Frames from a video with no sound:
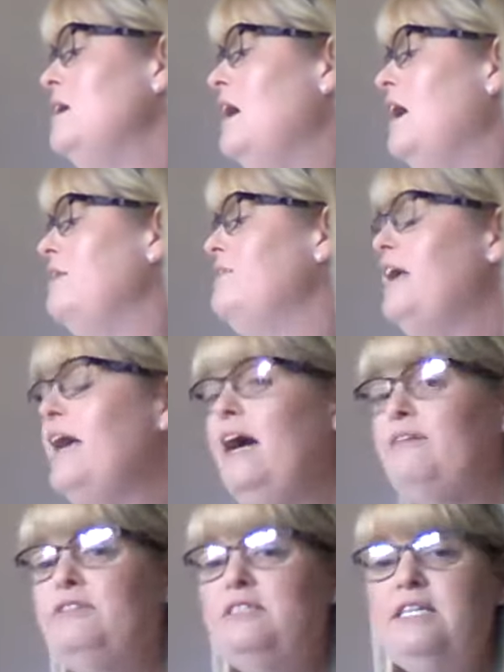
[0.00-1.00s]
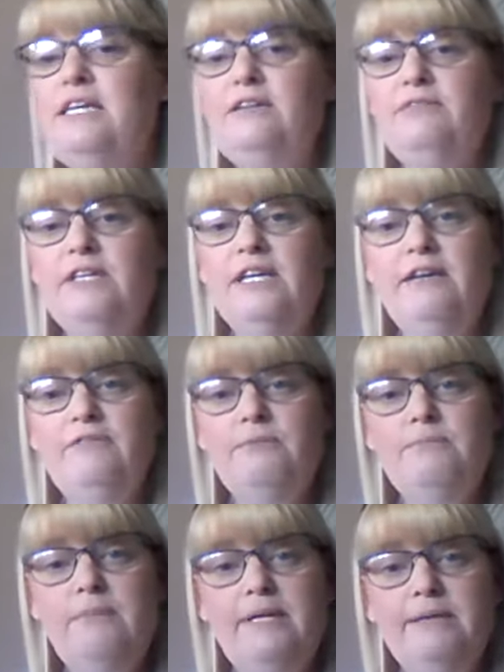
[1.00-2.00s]
And they haven't even
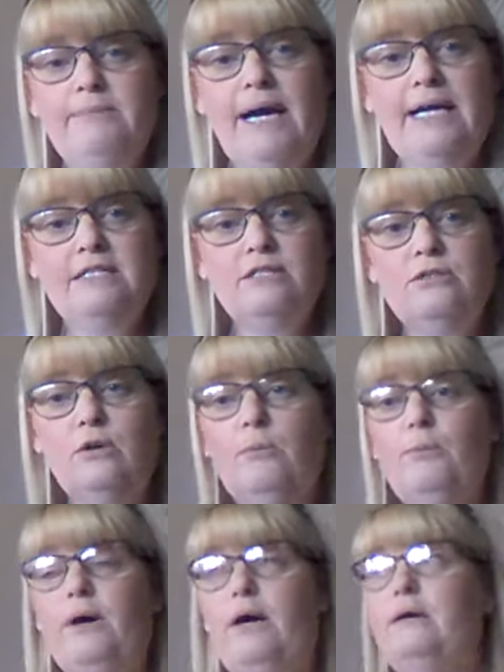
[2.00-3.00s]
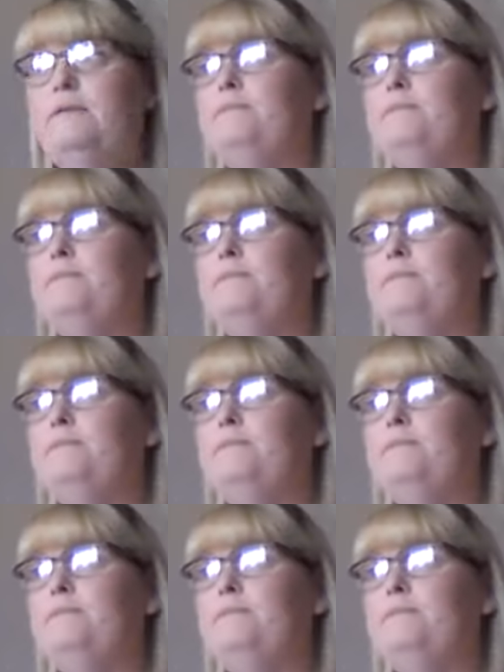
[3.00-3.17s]
given me my supper.